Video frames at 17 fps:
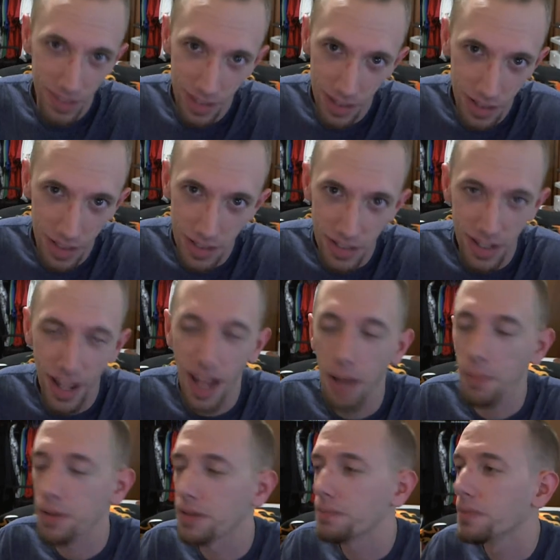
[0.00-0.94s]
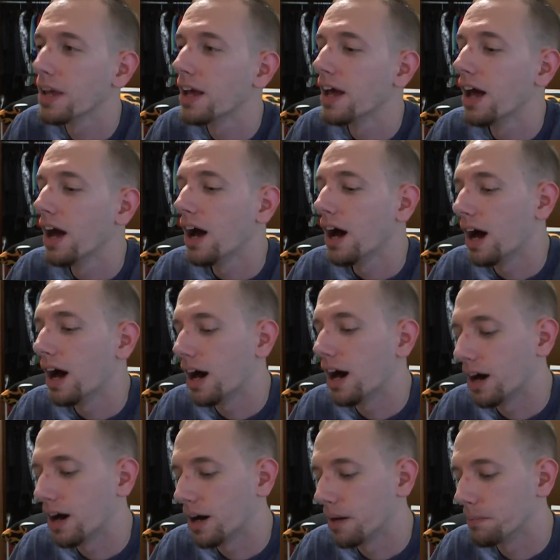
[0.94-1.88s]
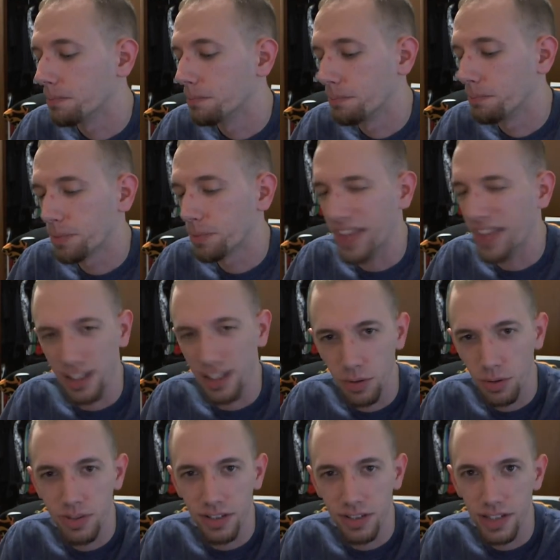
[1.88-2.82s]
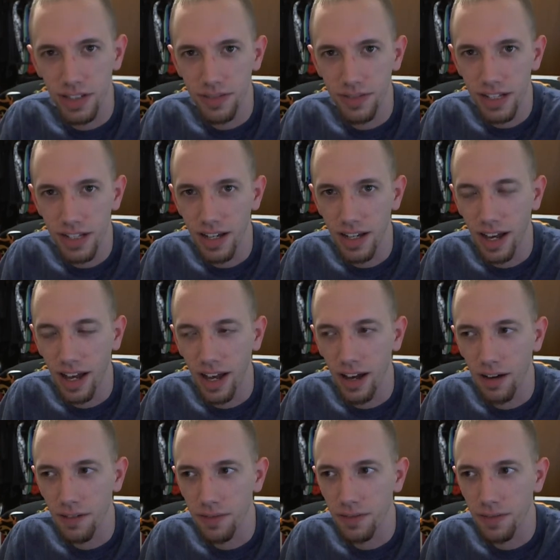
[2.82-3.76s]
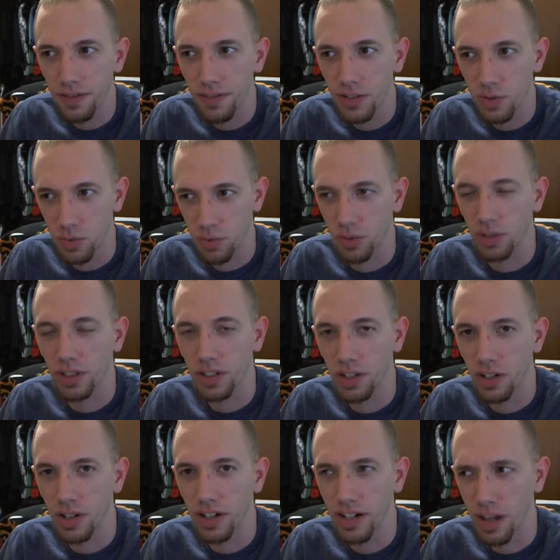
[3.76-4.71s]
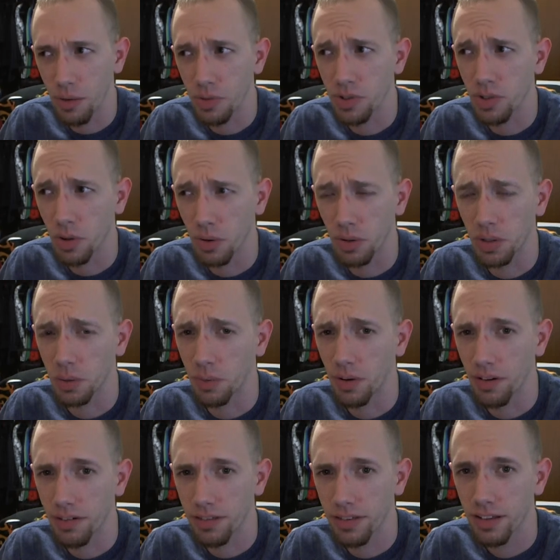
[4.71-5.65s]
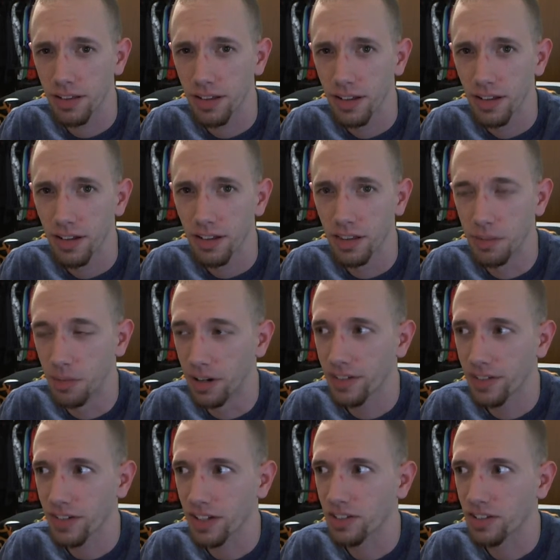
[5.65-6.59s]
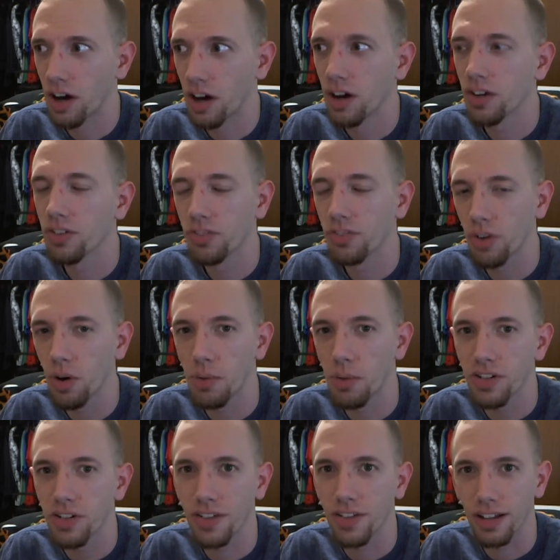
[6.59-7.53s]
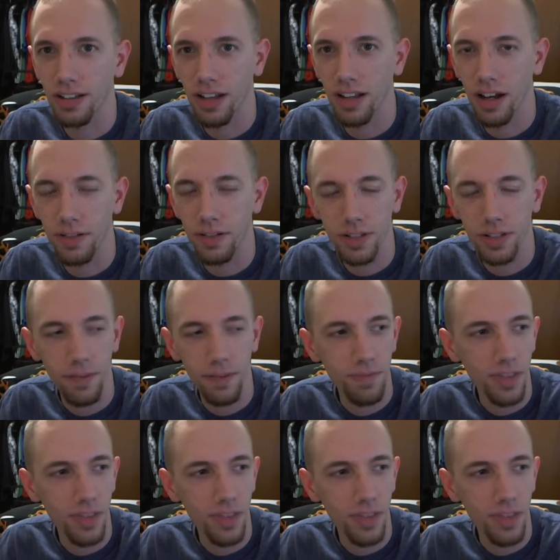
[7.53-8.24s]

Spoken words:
It doesn't happen. But that loose leaf tea I have is really good, and that was totally worth the money. I've got so much of that left.